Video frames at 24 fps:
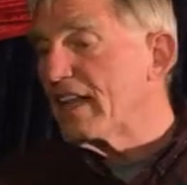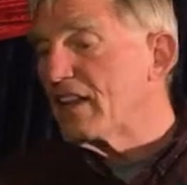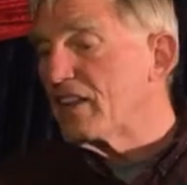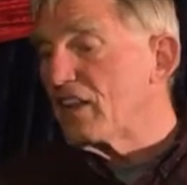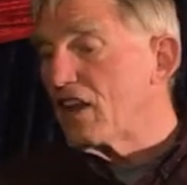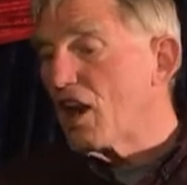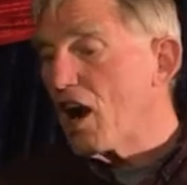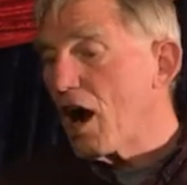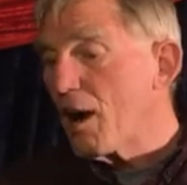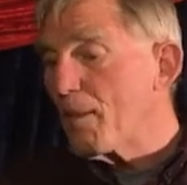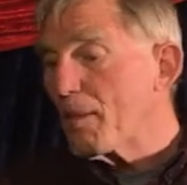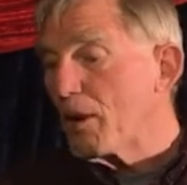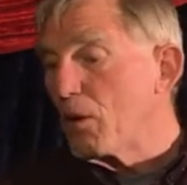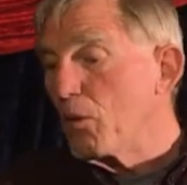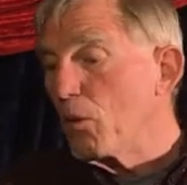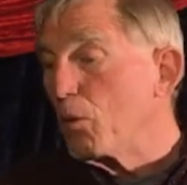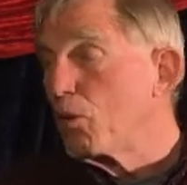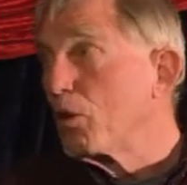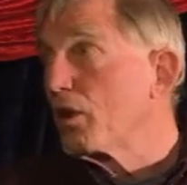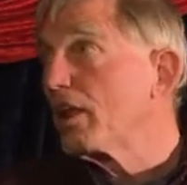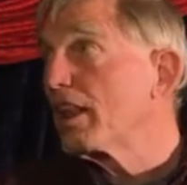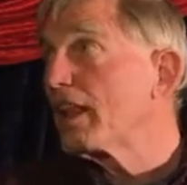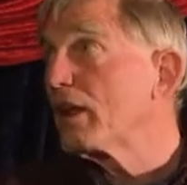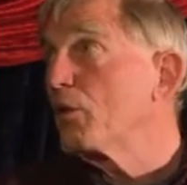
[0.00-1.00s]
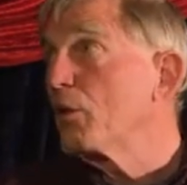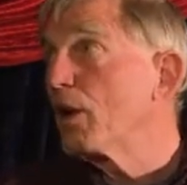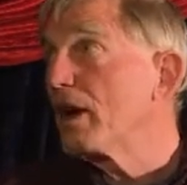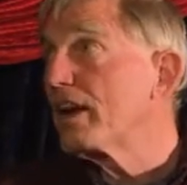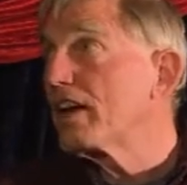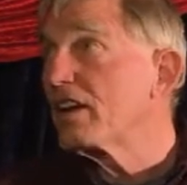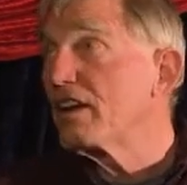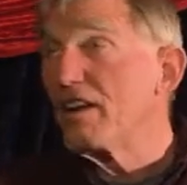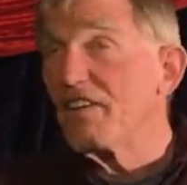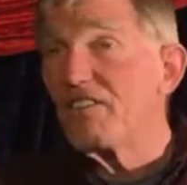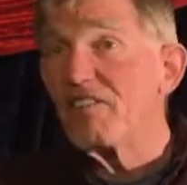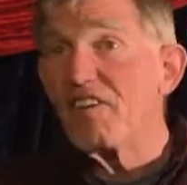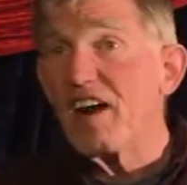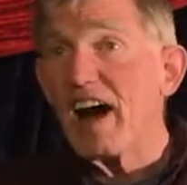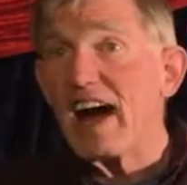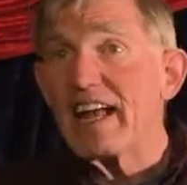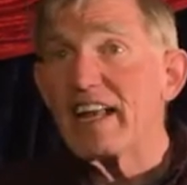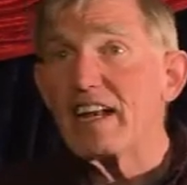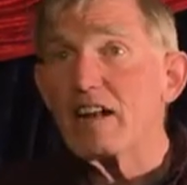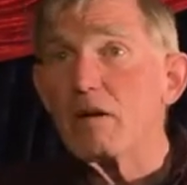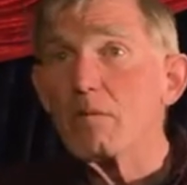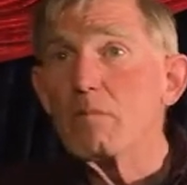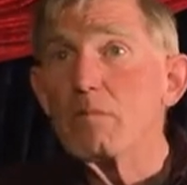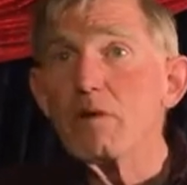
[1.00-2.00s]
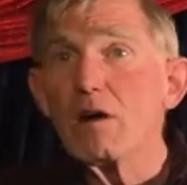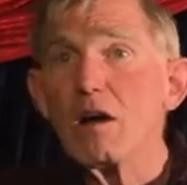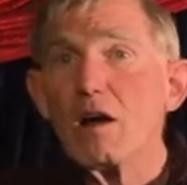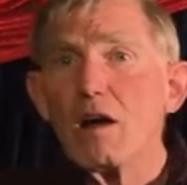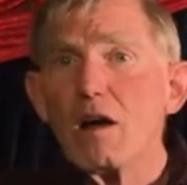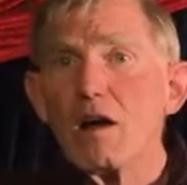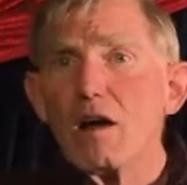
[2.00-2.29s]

in the army really wanted to fight him.